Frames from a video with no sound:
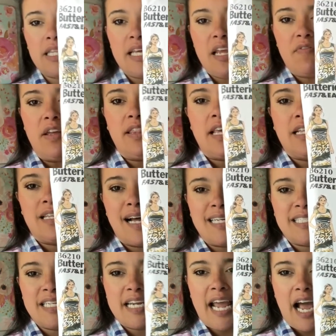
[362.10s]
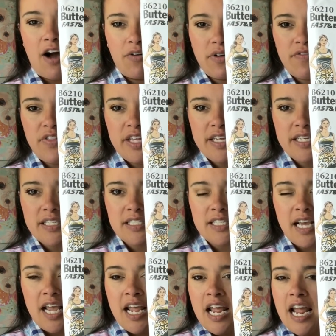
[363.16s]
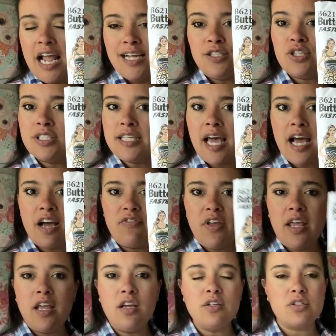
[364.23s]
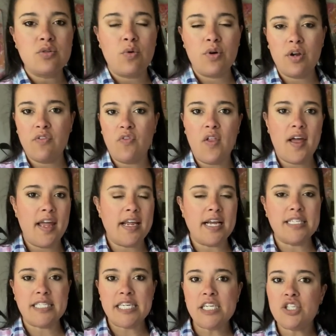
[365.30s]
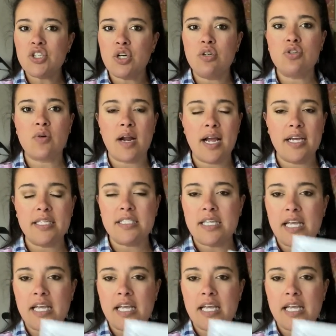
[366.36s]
leaving the elastic out of this and just having sort of like a t-shirt dress